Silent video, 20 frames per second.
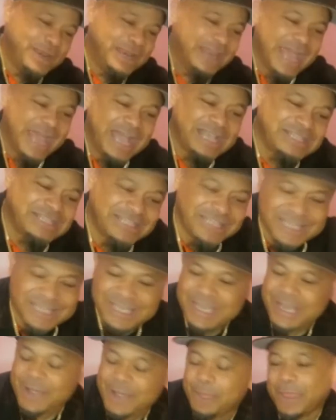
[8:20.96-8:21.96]
actually,
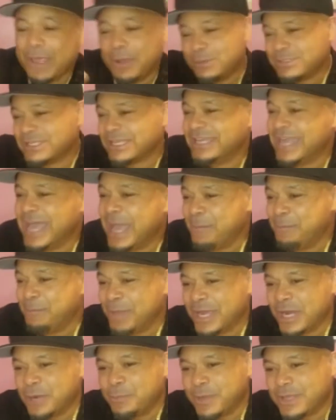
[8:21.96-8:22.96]
it was a lot
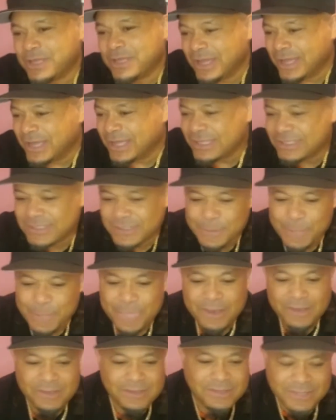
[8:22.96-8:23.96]
better because
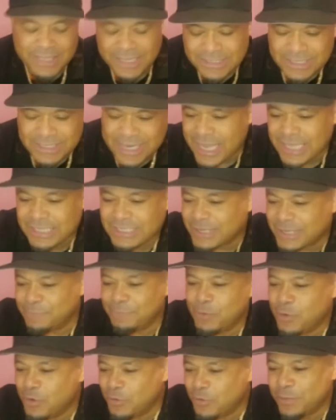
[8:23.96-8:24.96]
the dancing
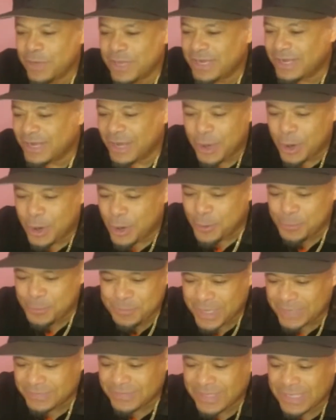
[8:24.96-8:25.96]
movement
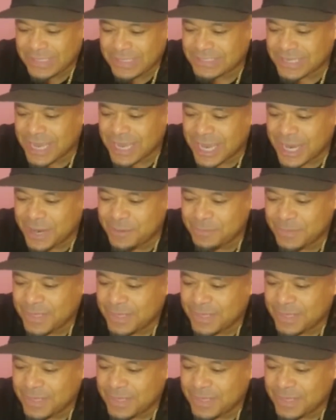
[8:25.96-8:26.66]
at that time,